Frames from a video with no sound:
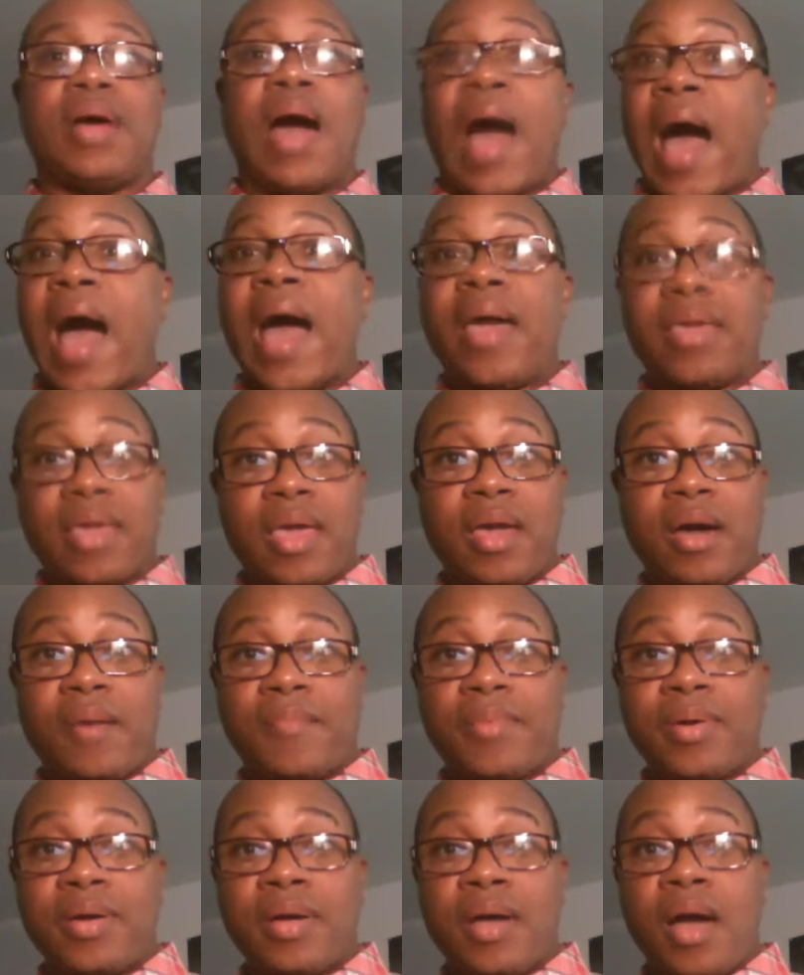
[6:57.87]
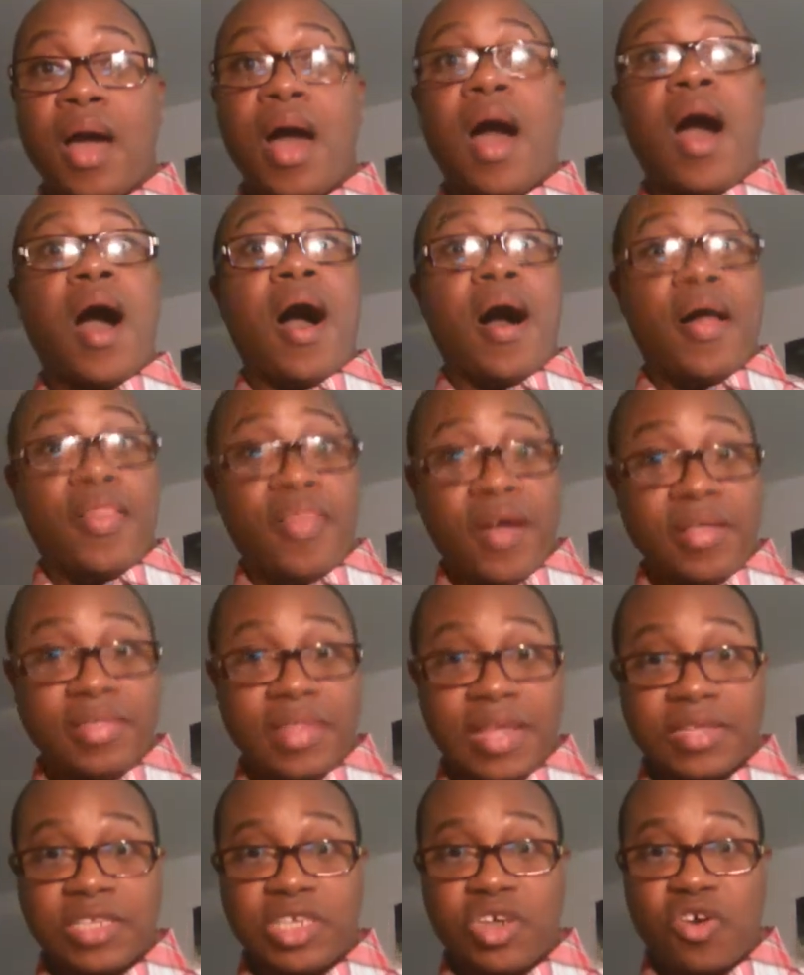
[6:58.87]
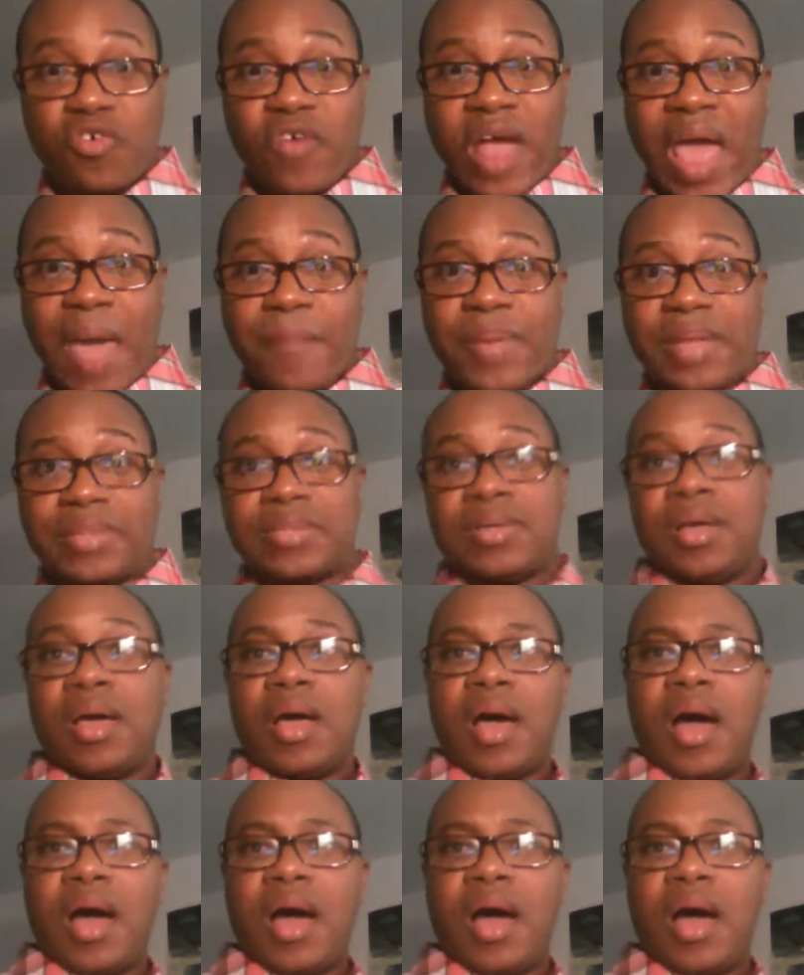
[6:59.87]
I am the Ninja Rabbit.